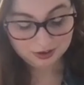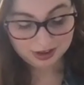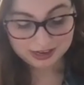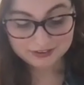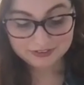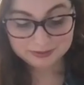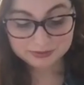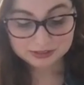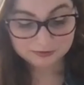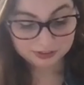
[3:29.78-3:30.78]
I gave
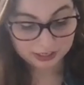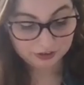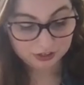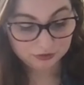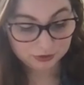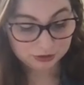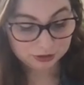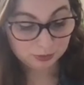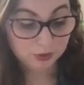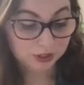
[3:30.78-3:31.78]
him some valerian root
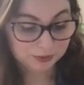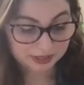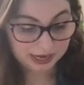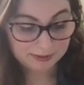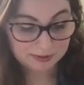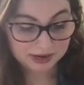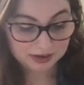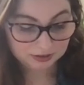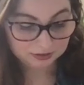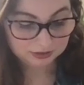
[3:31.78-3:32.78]
to boil with
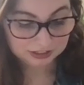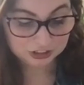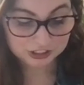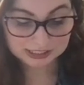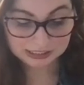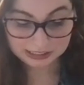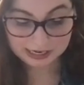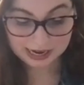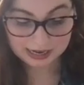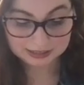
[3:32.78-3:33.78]
chamomile and suggested
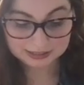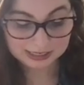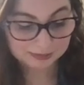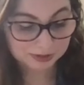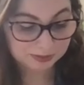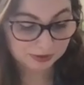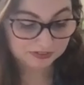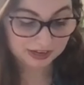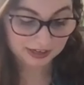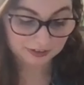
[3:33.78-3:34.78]
he add a tablespoon of
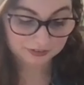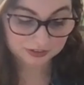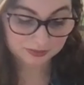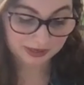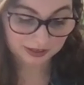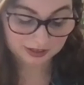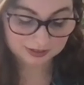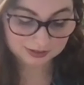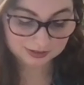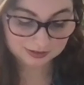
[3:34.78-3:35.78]
honey for
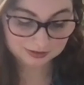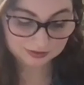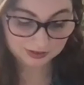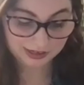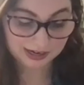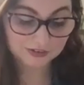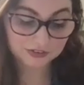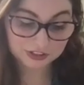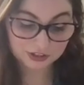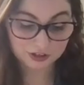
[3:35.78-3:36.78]
sweetness. He never
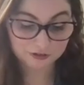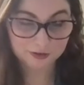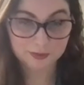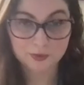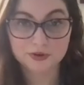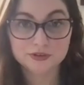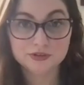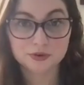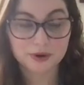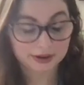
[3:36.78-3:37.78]
returned for more,
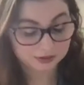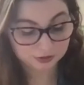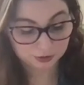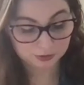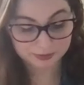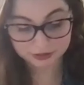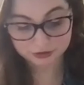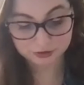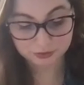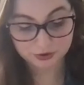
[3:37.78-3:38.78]
so I assume the
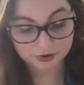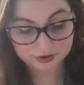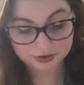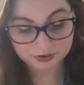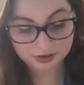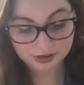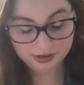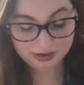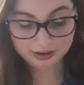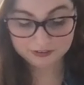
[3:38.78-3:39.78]
mixture worked.
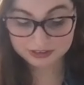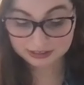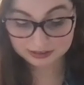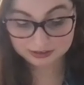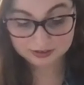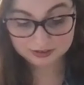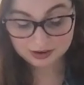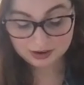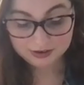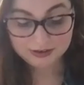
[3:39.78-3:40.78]
If it didn't,
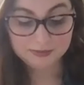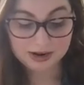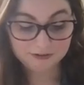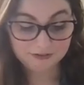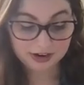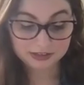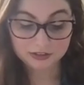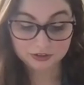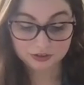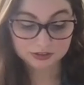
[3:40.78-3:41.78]
he may have finally
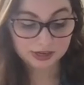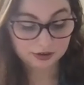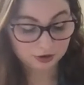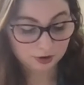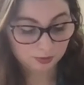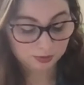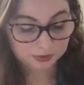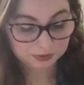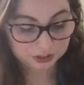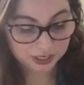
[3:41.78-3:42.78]
learned how to cope
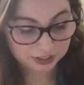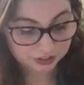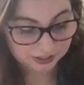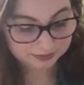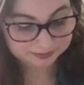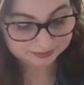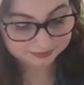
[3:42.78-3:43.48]
with rejection.